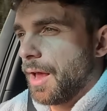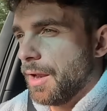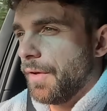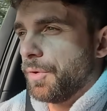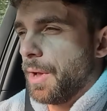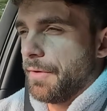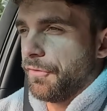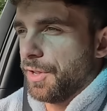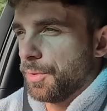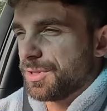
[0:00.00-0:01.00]
I love the way it
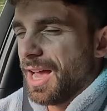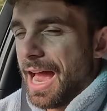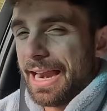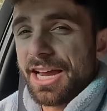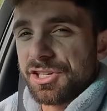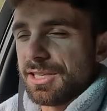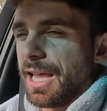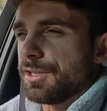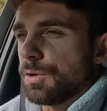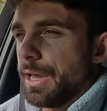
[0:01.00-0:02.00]
feels. And it actually
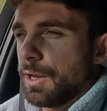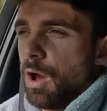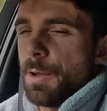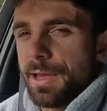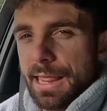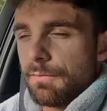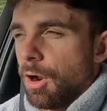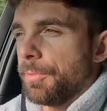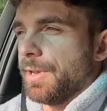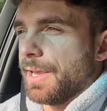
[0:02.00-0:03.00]
takes away quite a bit of that
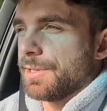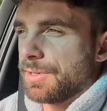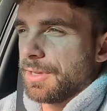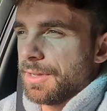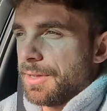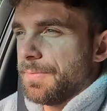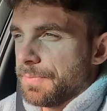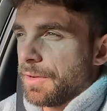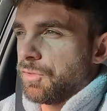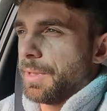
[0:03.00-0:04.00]
rubberiness
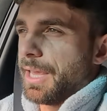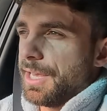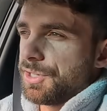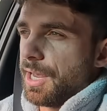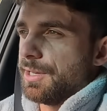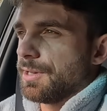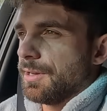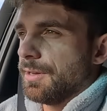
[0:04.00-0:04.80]
from the gear change.